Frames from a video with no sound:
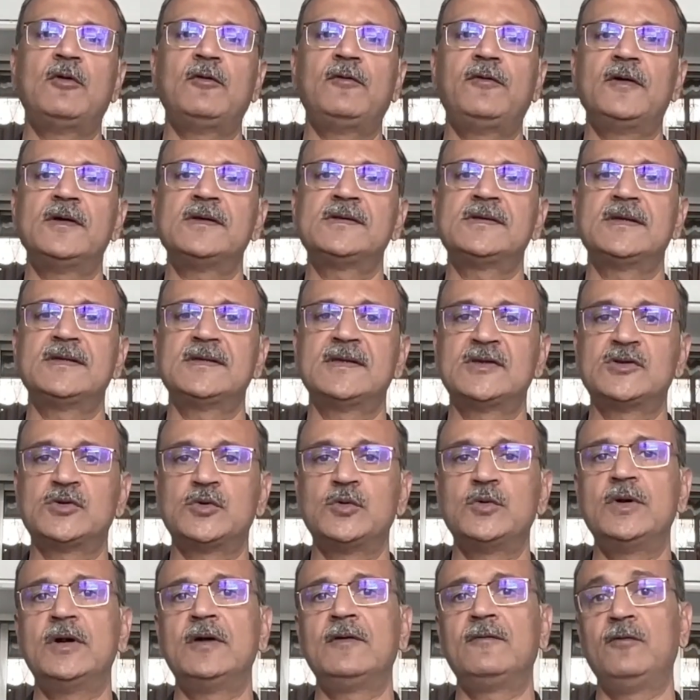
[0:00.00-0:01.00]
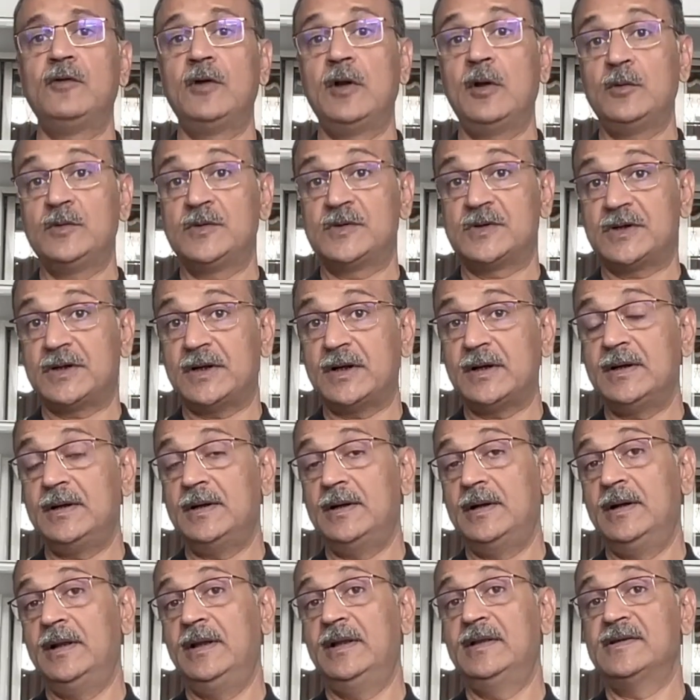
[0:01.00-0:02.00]
of us as a student would have
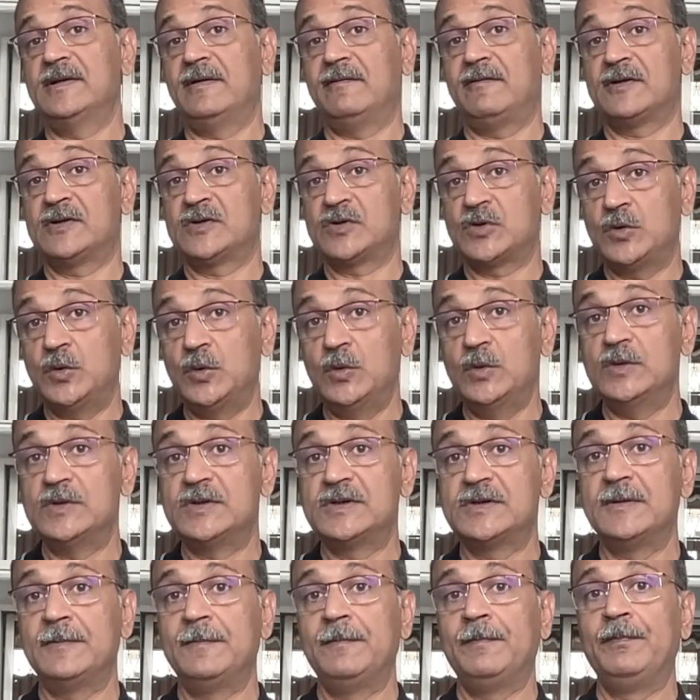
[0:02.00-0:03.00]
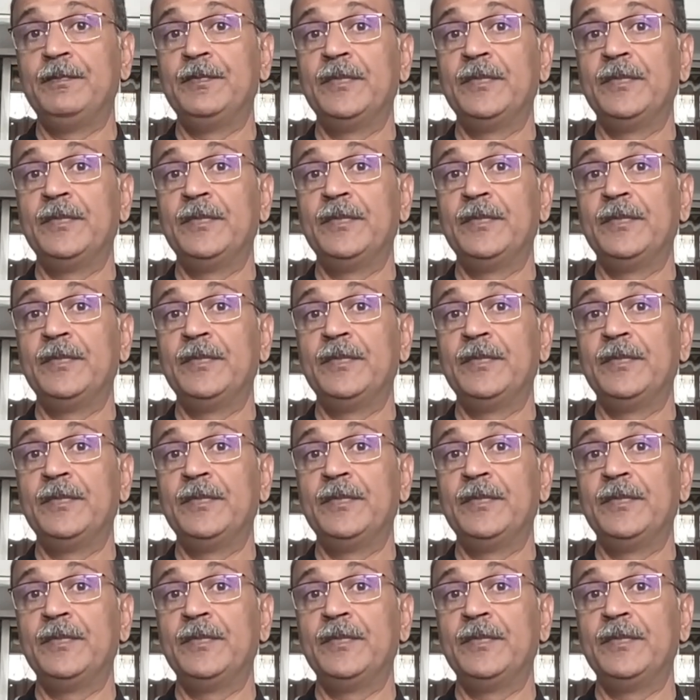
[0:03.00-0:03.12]
struggled in our schools